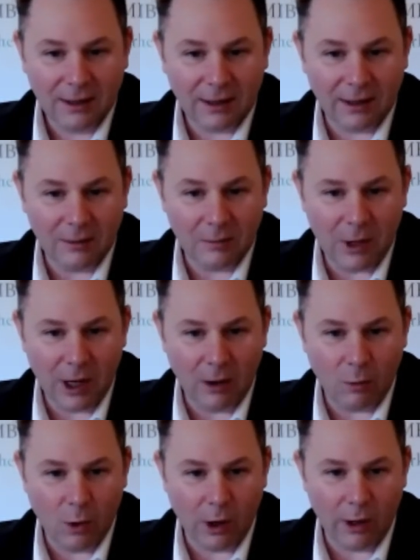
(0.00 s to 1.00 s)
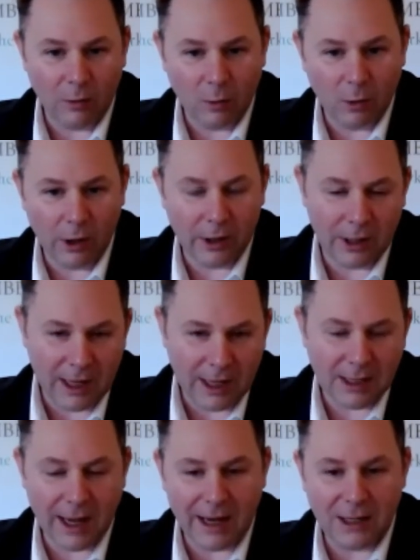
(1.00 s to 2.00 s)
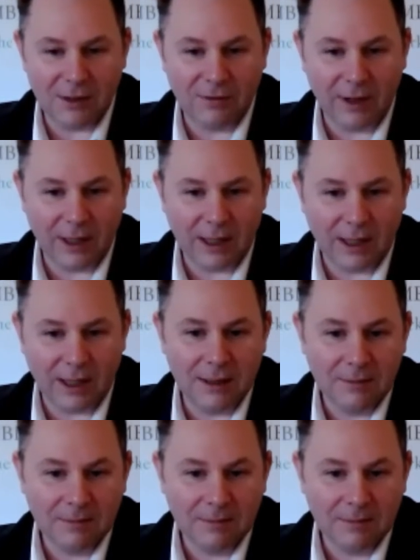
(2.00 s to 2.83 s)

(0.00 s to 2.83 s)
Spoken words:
And where do these guys fit in?